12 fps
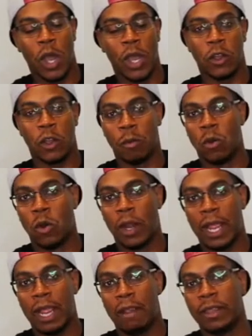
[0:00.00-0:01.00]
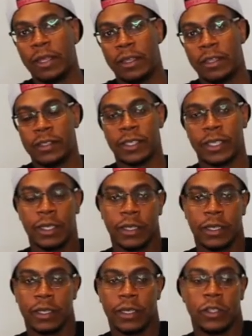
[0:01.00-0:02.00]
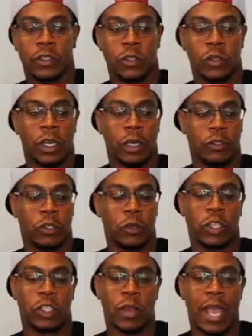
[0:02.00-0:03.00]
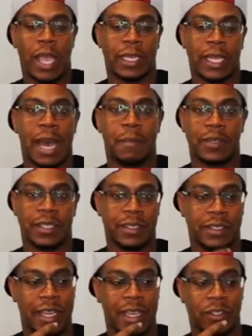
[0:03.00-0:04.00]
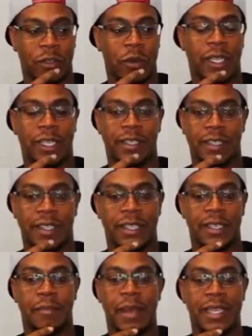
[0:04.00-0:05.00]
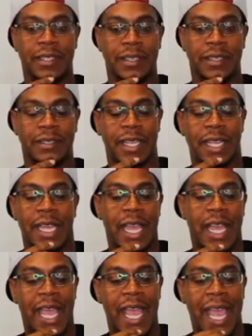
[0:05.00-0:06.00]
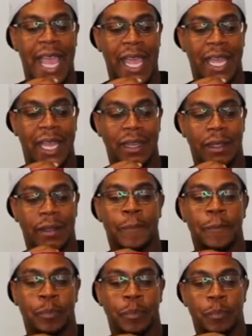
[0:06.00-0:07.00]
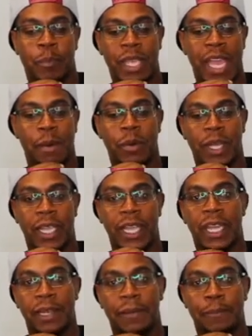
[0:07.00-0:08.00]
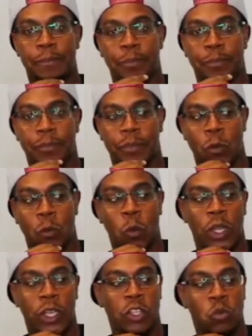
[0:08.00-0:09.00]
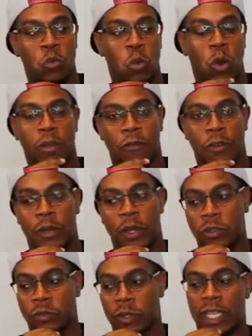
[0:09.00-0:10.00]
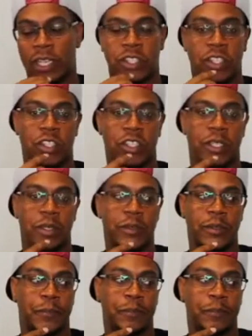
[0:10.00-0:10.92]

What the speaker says: or more areas to attract the opposite sex on a consistent basis and be able to get what you want from those relationships.